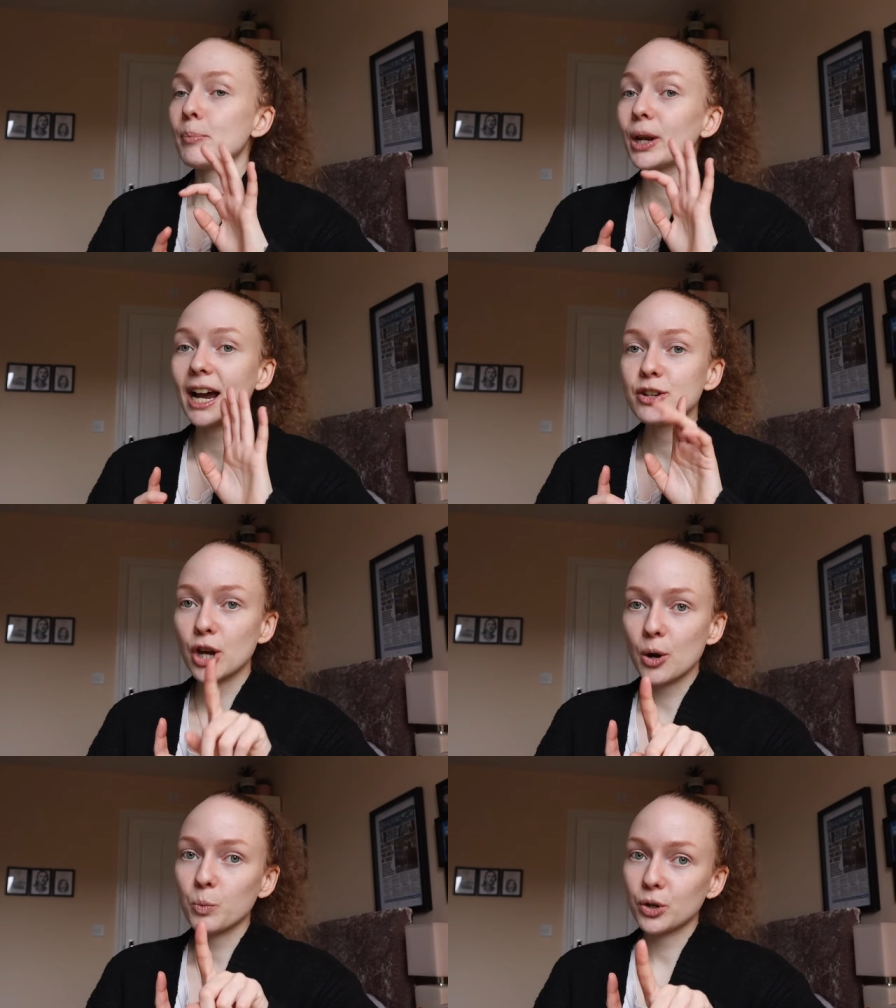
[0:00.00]
but I
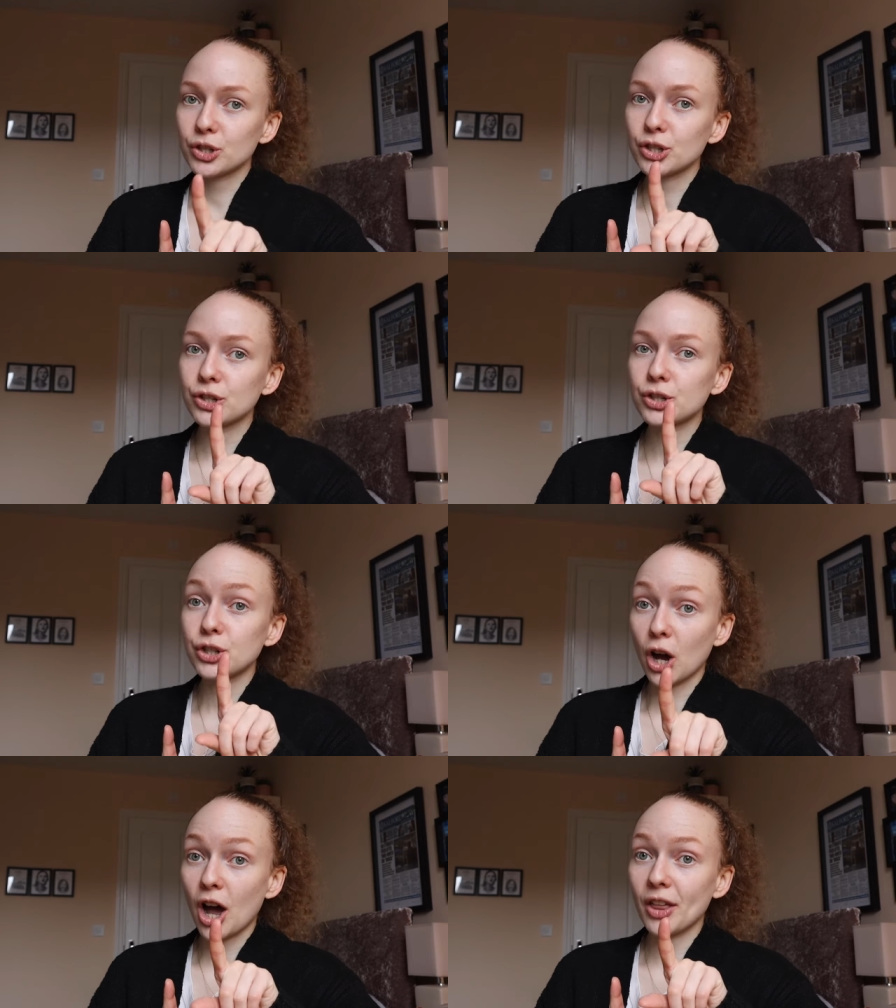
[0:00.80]
don't want to
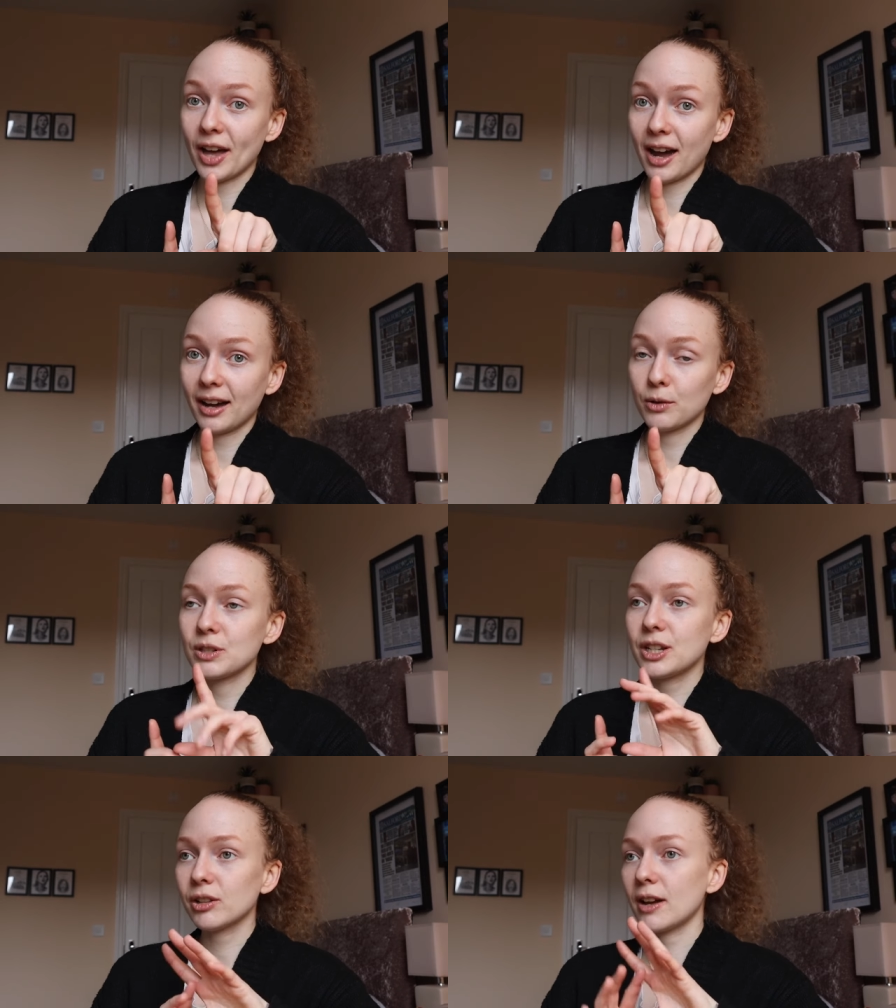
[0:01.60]
start that
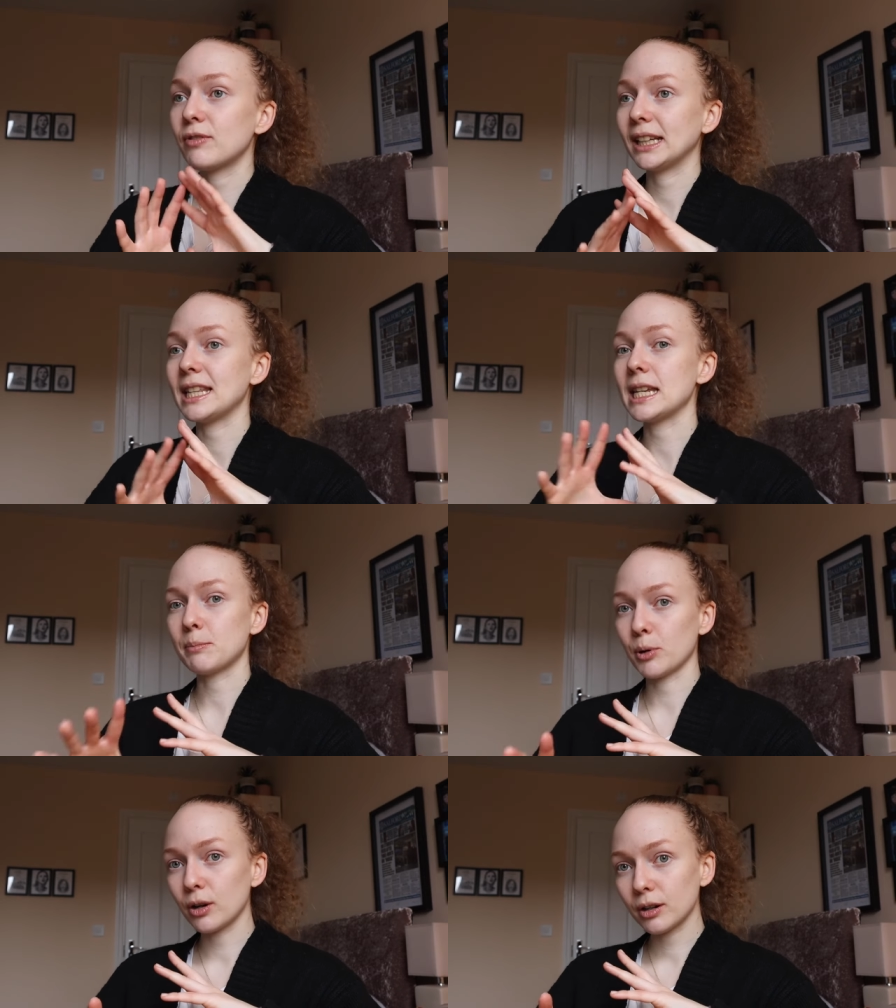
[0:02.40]
until I've read these
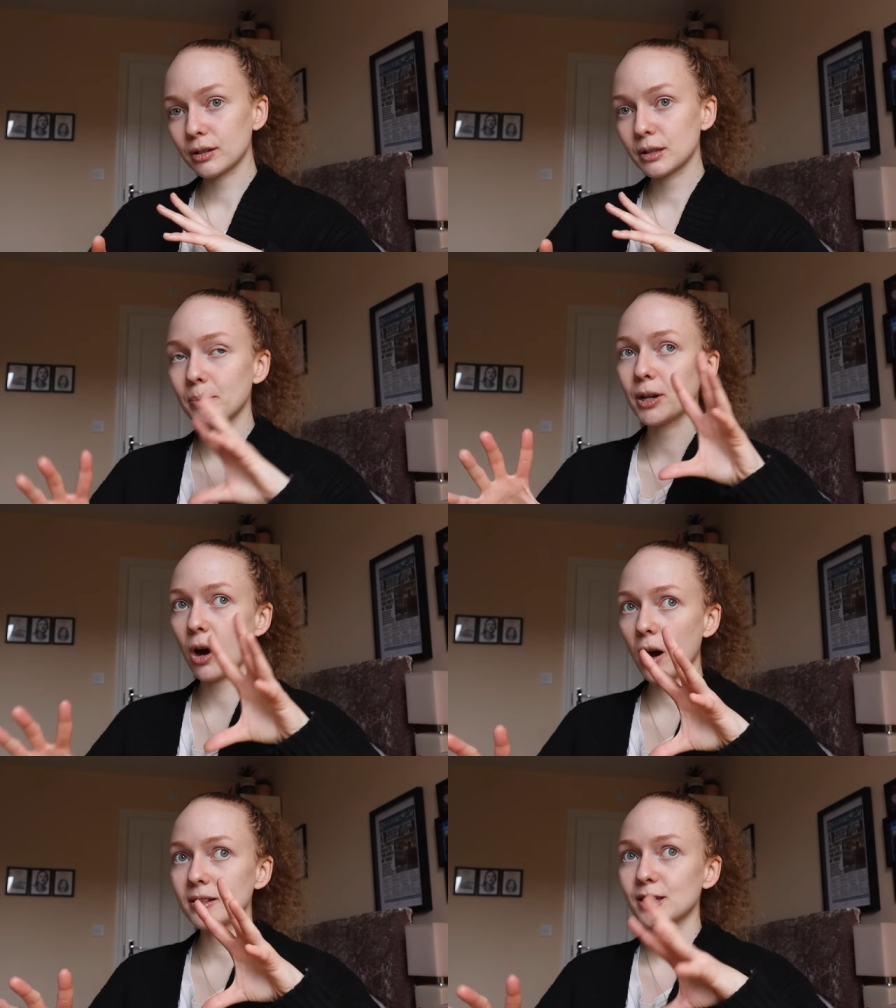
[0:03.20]
books,
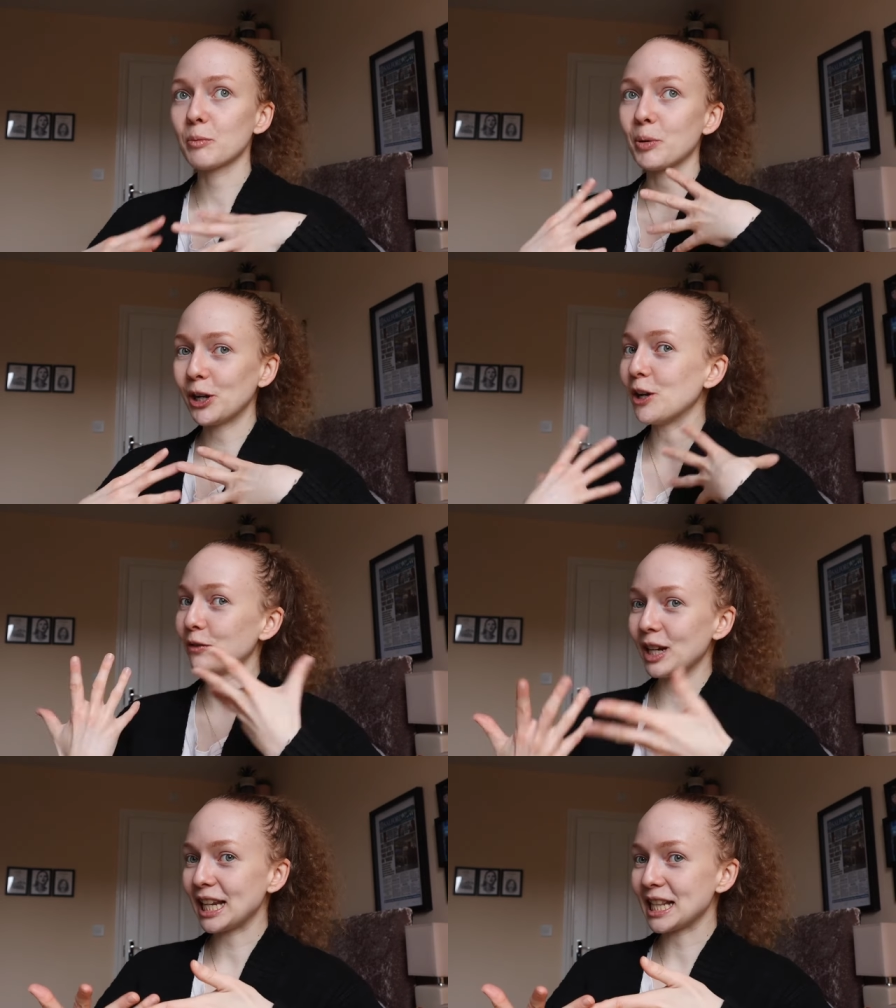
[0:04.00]
because the point of
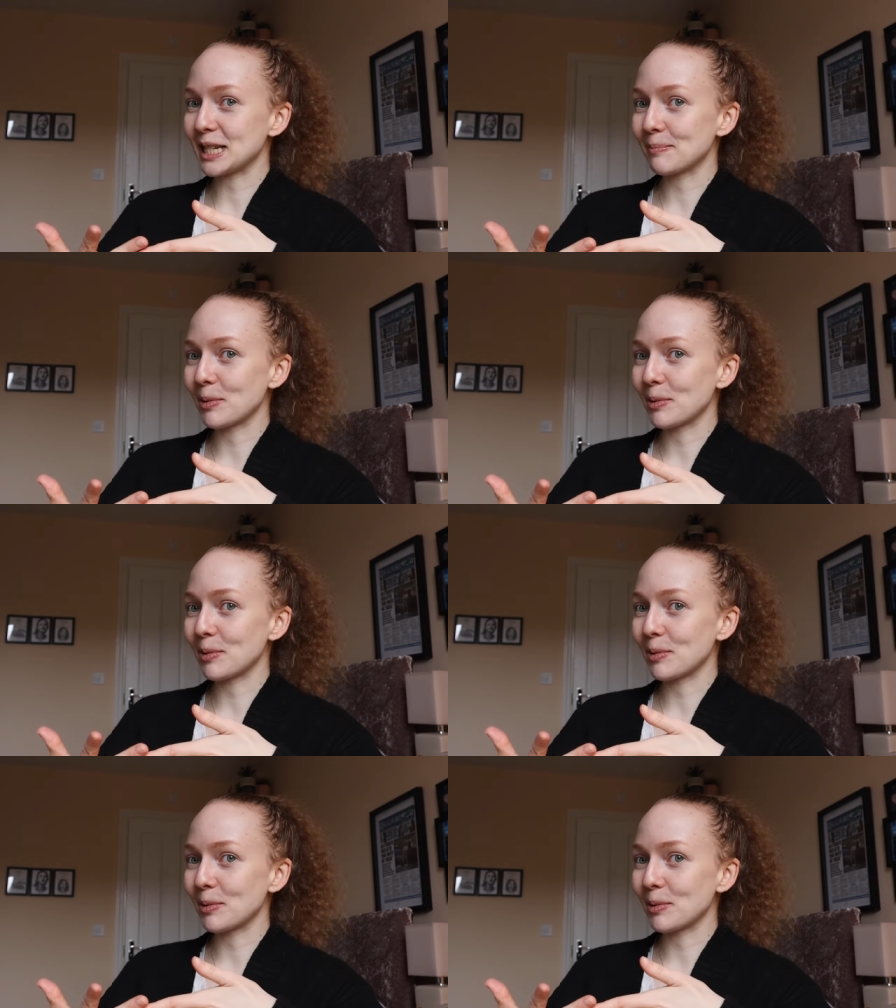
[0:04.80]
reading these